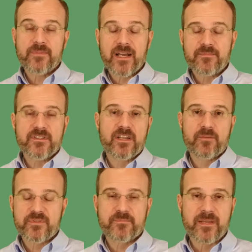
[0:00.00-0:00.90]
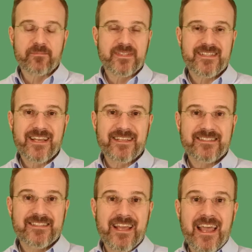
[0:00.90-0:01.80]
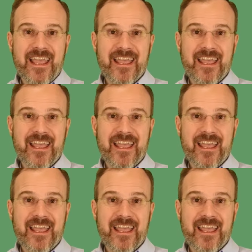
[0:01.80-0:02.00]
sometimes therapists make mistakes